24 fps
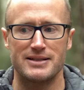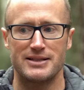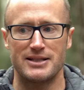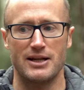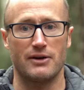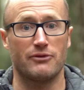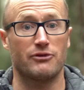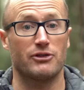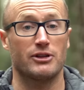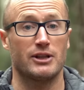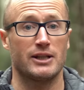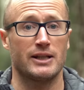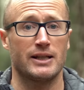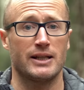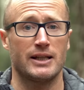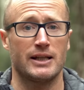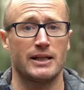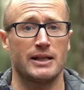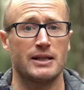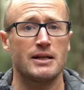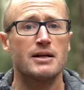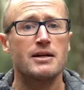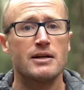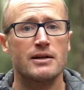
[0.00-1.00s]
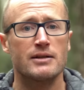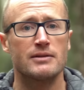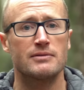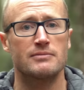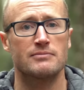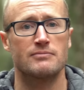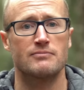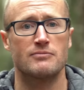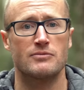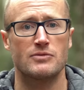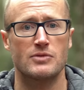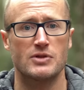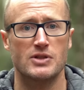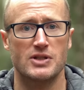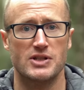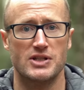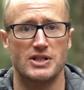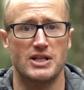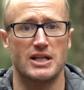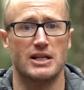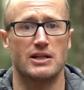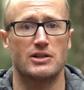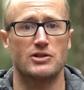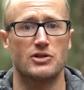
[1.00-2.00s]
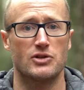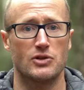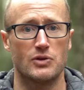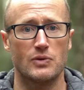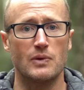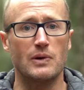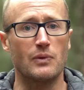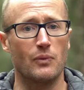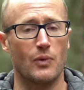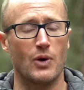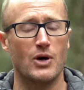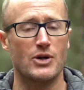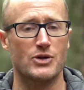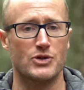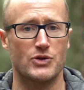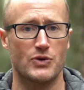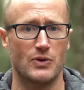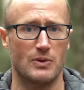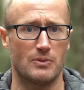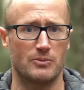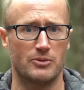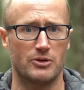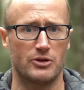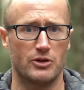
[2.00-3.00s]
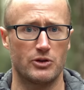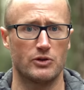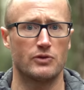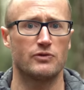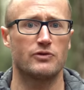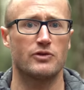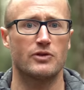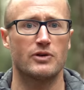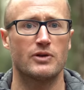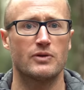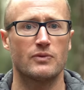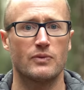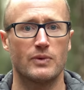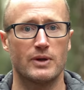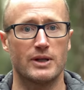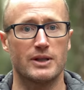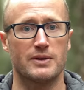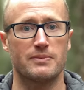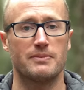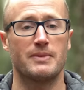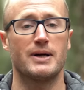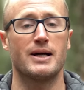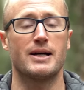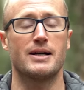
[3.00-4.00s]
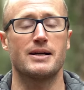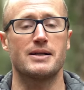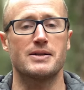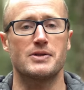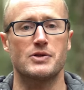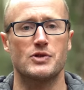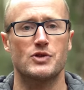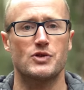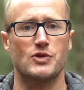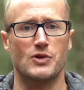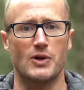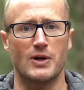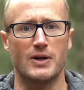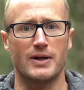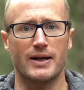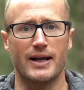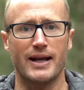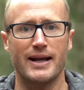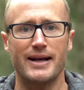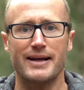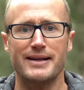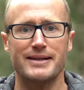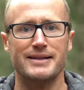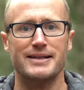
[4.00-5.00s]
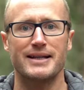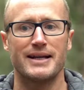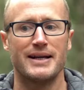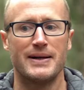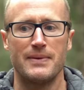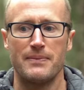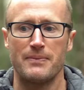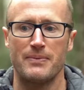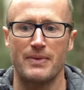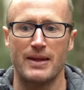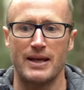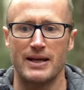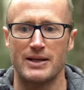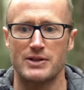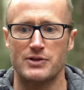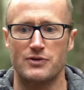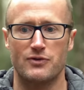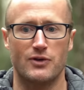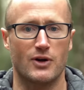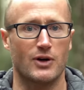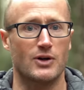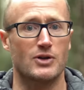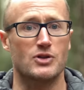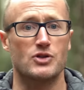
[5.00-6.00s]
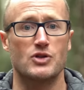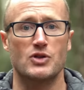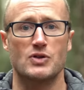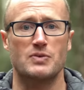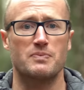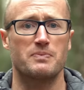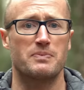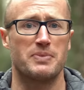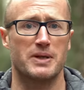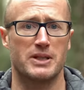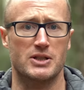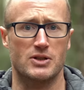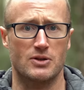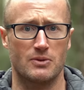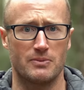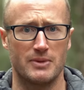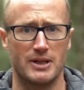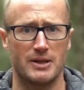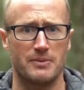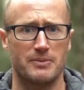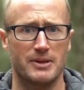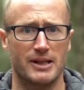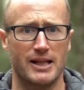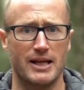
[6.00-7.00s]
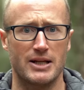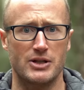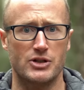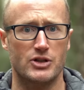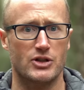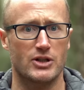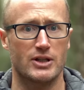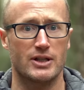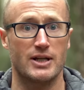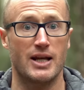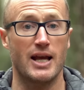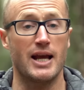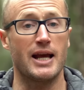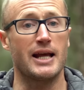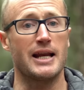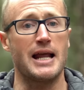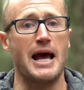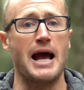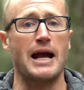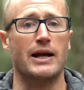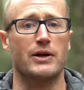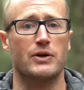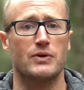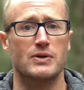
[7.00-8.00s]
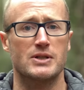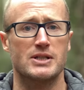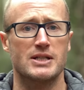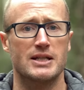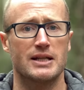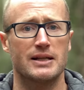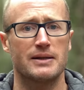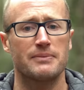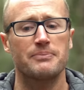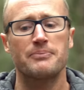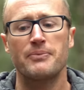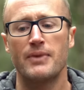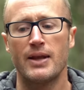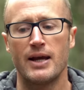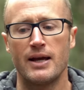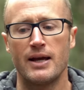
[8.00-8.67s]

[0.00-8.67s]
definitely seek to and want to improve with my strong hand as far as just pistol manipulation and accuracy,